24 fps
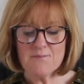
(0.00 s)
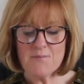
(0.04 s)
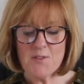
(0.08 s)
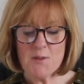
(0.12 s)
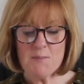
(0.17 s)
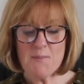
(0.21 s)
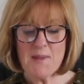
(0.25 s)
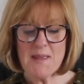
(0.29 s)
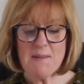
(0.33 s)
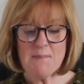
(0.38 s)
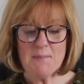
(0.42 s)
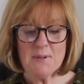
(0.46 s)
The
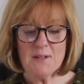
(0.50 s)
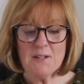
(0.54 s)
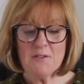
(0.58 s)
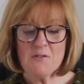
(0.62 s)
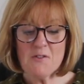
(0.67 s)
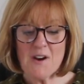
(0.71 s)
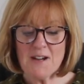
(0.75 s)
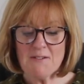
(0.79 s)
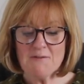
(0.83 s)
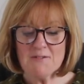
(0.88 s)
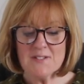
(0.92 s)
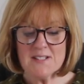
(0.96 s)
people
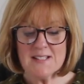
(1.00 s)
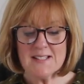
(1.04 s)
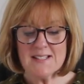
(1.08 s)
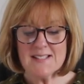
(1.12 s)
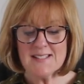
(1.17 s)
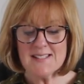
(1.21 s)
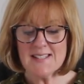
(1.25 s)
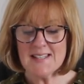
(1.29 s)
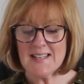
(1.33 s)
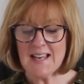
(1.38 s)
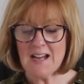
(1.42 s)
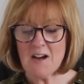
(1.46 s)
around
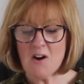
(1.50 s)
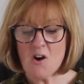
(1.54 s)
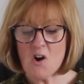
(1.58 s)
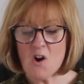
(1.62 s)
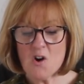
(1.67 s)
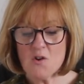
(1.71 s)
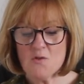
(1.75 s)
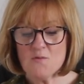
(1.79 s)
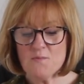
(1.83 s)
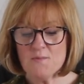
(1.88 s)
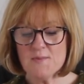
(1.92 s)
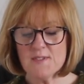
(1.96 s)
us in our
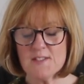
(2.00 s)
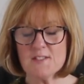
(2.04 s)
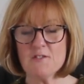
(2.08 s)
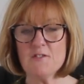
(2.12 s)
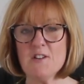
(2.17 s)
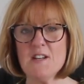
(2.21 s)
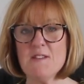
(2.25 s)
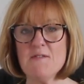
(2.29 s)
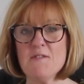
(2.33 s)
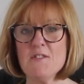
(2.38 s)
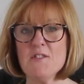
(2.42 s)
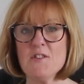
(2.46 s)
homes, or
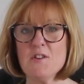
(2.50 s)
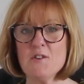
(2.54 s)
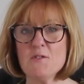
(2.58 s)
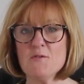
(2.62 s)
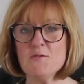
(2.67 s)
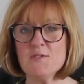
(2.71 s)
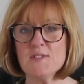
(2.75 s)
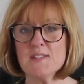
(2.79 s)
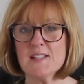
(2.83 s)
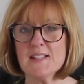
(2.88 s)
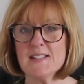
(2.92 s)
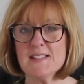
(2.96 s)
even
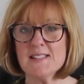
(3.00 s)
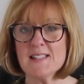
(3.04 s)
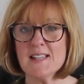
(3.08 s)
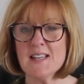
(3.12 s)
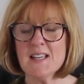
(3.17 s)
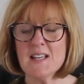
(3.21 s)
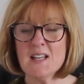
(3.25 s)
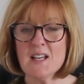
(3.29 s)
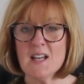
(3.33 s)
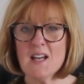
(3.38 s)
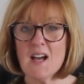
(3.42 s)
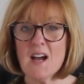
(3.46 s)
those that
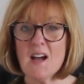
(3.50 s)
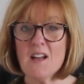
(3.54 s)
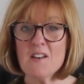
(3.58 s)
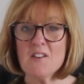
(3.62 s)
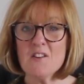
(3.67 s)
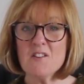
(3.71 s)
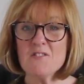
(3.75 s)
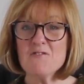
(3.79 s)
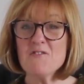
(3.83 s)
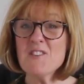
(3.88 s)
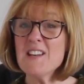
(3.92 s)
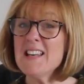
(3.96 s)
are
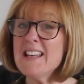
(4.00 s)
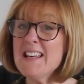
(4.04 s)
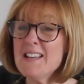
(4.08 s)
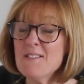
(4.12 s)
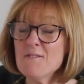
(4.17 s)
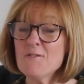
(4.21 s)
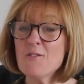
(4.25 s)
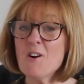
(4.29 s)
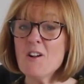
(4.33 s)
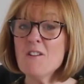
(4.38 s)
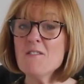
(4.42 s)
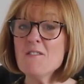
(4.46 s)
not really
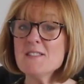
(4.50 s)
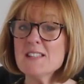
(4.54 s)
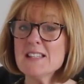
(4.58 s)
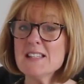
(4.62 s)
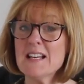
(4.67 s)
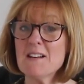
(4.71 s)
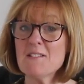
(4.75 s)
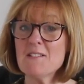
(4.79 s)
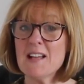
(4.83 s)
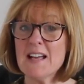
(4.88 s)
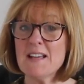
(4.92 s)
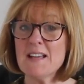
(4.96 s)
involved in
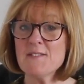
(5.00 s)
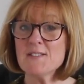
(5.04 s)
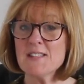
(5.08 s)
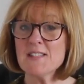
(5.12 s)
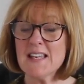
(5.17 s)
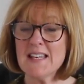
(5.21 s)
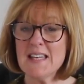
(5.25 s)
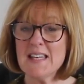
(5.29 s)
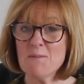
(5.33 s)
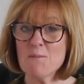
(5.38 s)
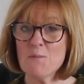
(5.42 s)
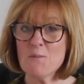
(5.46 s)
our lives
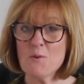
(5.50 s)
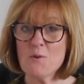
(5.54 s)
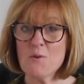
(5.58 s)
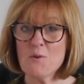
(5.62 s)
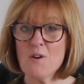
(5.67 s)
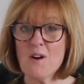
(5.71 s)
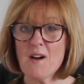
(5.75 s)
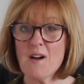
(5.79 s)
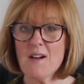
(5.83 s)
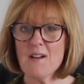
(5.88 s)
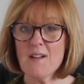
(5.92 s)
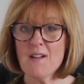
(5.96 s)

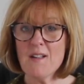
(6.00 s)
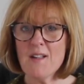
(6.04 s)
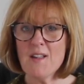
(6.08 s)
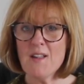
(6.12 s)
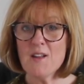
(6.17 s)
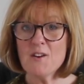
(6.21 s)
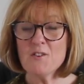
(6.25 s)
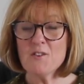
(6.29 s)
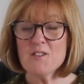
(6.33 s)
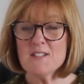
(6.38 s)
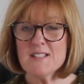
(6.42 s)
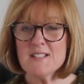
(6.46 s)
anymore,
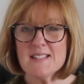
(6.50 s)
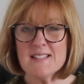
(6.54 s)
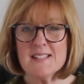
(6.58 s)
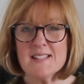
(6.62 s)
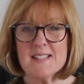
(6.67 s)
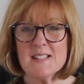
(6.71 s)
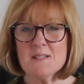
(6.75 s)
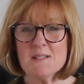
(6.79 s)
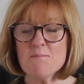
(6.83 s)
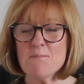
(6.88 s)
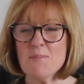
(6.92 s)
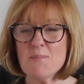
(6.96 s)

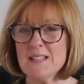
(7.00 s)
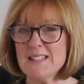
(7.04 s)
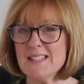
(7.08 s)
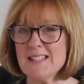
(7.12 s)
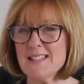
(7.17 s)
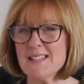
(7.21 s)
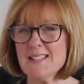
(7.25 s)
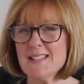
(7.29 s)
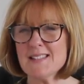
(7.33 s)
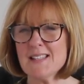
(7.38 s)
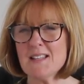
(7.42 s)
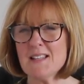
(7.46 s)
criticism,
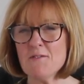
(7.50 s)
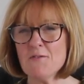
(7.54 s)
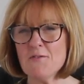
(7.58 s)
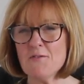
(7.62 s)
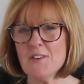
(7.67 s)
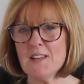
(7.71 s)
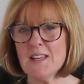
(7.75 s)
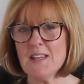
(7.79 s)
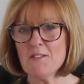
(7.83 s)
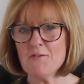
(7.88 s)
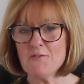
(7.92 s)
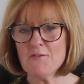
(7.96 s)
bitterness,
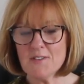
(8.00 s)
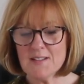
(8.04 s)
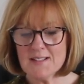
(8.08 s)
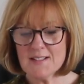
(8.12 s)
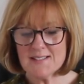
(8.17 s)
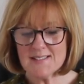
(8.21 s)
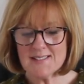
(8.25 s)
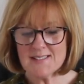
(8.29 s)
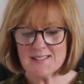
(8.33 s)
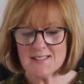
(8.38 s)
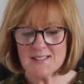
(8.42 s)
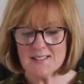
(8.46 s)

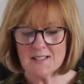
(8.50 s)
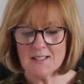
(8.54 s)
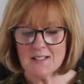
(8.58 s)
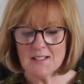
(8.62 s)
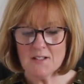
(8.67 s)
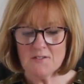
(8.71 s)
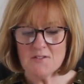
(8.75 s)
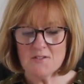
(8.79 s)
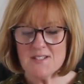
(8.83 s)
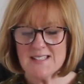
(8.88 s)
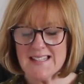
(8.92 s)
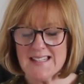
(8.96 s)
unforgiveness,
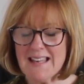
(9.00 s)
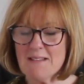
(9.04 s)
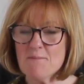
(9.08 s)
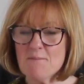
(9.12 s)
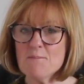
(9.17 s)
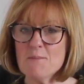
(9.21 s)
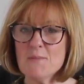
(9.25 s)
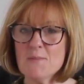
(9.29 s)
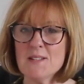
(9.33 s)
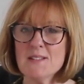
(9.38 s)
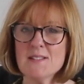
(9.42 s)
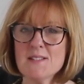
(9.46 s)

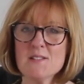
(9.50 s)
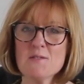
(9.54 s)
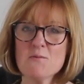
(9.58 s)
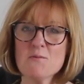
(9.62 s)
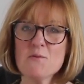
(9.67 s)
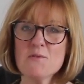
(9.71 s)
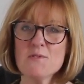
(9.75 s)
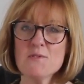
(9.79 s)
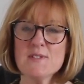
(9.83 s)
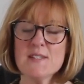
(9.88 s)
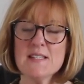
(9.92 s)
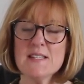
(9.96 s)
resentment
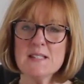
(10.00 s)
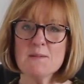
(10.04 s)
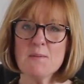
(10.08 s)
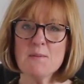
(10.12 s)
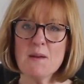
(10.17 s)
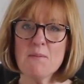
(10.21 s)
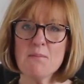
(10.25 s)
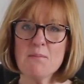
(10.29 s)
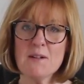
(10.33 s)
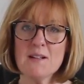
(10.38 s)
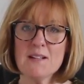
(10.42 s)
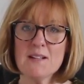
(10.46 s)
towards these
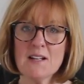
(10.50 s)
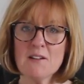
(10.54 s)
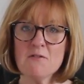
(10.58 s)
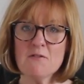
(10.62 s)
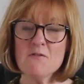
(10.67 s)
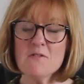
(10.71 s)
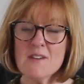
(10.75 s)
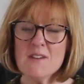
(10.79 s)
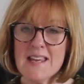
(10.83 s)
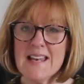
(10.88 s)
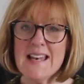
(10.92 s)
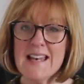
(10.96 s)
people can
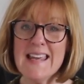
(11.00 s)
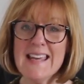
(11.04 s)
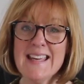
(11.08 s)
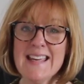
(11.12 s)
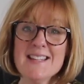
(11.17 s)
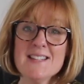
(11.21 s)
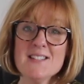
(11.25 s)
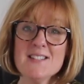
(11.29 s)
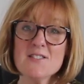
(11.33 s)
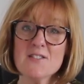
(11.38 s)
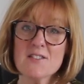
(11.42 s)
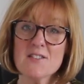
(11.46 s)
really
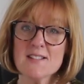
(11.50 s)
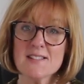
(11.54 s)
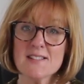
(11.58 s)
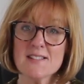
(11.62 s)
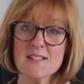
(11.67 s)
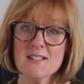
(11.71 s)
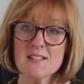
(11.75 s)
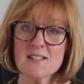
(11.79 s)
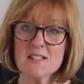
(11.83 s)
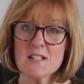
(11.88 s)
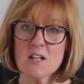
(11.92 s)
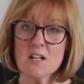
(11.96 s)
hinder us
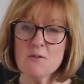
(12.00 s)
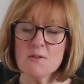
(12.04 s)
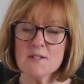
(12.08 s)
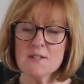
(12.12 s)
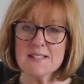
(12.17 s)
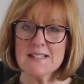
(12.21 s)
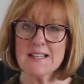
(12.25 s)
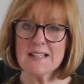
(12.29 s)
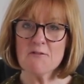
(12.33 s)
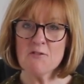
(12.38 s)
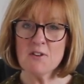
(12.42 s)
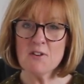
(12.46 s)
and slow
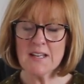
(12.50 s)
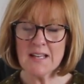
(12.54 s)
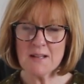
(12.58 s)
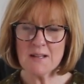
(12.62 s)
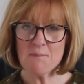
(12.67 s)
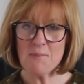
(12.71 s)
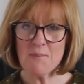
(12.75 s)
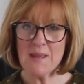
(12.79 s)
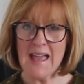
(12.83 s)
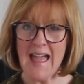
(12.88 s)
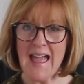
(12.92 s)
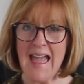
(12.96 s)
us down and
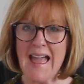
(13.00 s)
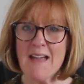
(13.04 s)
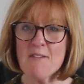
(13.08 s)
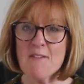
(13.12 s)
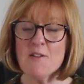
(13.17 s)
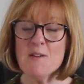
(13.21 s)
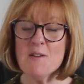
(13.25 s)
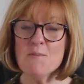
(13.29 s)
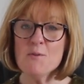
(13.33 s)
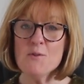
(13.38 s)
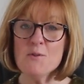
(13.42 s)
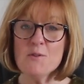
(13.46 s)
can be a
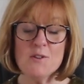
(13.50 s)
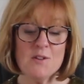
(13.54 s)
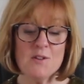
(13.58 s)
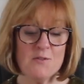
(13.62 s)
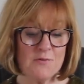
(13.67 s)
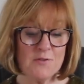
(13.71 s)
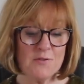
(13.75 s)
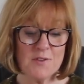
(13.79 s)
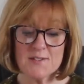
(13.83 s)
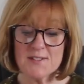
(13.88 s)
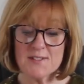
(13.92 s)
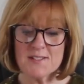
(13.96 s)
heavy burden
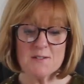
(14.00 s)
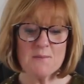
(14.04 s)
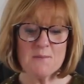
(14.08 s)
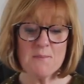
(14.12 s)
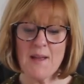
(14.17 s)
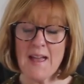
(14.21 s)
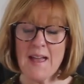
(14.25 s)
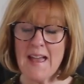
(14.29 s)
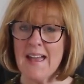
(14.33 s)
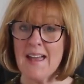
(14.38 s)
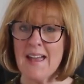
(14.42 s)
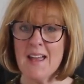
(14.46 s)
for us to
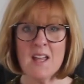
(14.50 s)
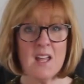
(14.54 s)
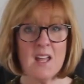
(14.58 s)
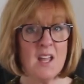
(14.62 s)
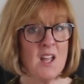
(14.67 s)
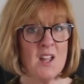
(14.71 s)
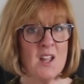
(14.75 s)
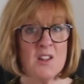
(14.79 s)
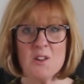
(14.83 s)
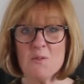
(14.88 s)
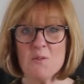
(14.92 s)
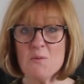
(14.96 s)
bear
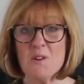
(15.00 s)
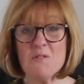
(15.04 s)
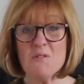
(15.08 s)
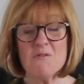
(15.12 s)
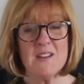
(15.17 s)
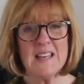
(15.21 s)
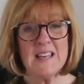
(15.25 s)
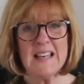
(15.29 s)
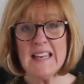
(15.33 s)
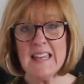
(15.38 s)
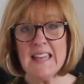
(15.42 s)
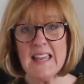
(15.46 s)
that we
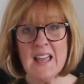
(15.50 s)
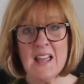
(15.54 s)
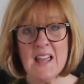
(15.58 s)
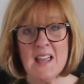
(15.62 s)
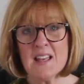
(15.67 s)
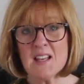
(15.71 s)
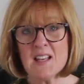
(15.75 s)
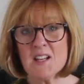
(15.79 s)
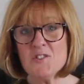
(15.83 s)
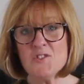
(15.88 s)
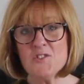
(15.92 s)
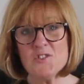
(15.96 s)
really
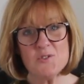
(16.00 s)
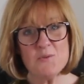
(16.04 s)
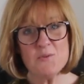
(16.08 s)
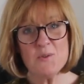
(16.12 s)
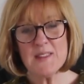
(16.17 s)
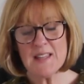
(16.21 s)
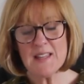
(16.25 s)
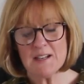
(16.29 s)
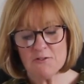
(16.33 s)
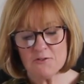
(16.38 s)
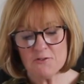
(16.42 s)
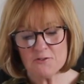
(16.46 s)
can do
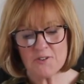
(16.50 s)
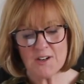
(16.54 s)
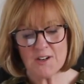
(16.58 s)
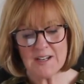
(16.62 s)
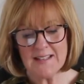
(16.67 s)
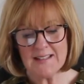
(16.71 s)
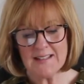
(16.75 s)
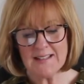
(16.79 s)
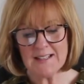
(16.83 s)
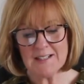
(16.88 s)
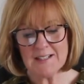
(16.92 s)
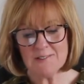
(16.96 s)
without
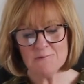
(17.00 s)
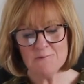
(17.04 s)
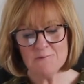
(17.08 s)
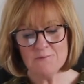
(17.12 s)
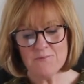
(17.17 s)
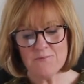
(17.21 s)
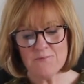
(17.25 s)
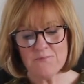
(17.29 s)
right now.